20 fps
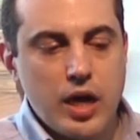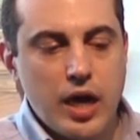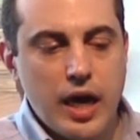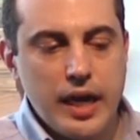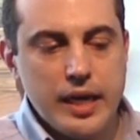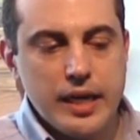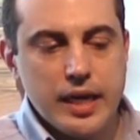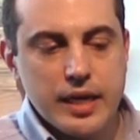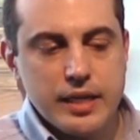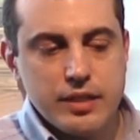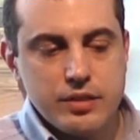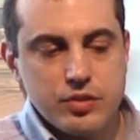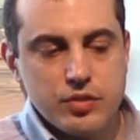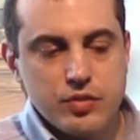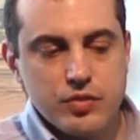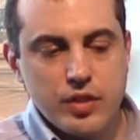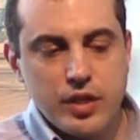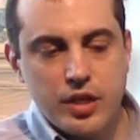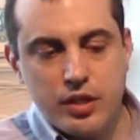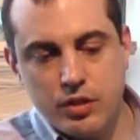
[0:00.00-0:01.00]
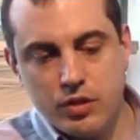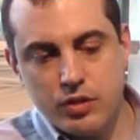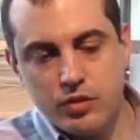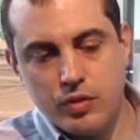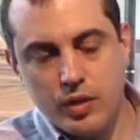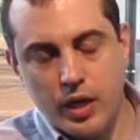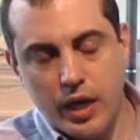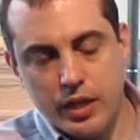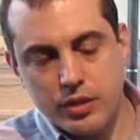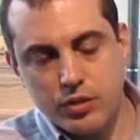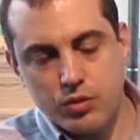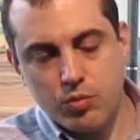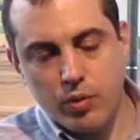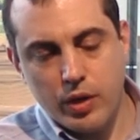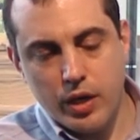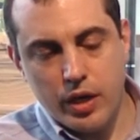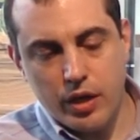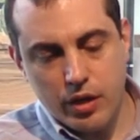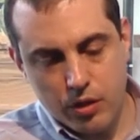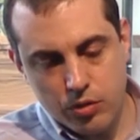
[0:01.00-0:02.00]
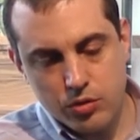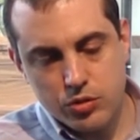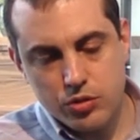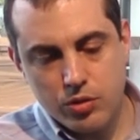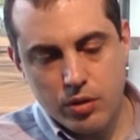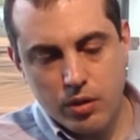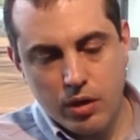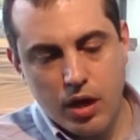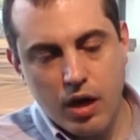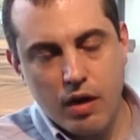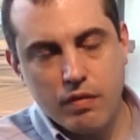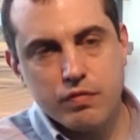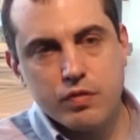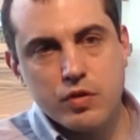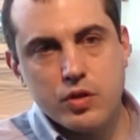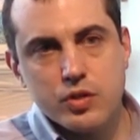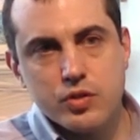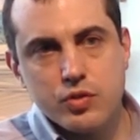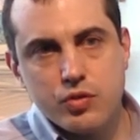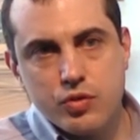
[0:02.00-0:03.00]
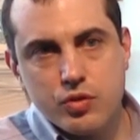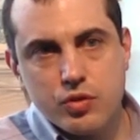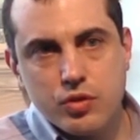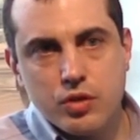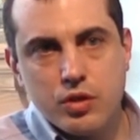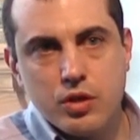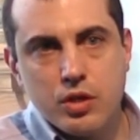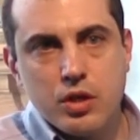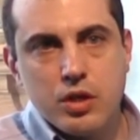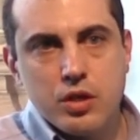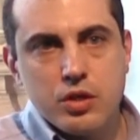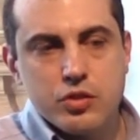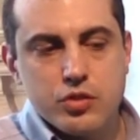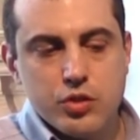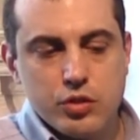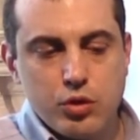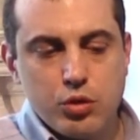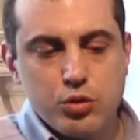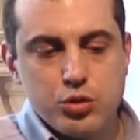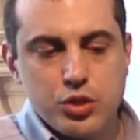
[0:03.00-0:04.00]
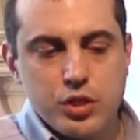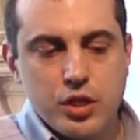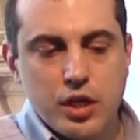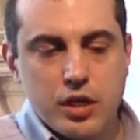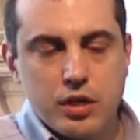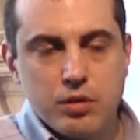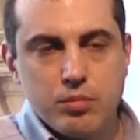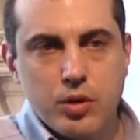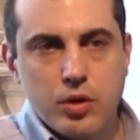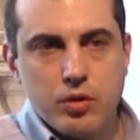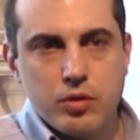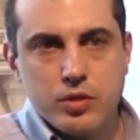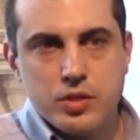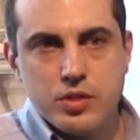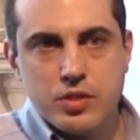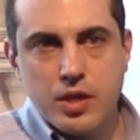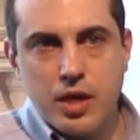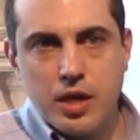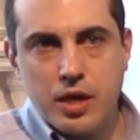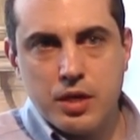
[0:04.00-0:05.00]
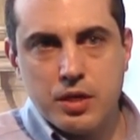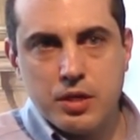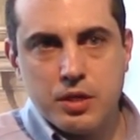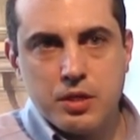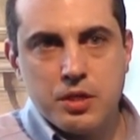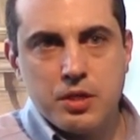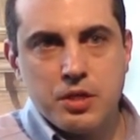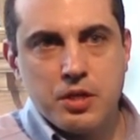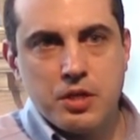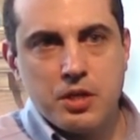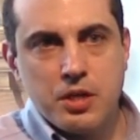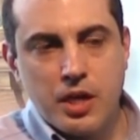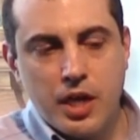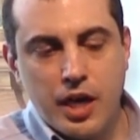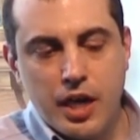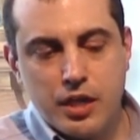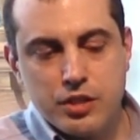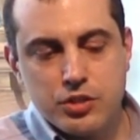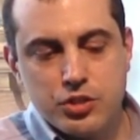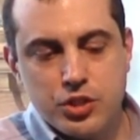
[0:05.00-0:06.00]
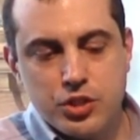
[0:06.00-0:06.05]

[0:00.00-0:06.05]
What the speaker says: I like to think that when I go to a conference, Satoshi Nakamoto is there and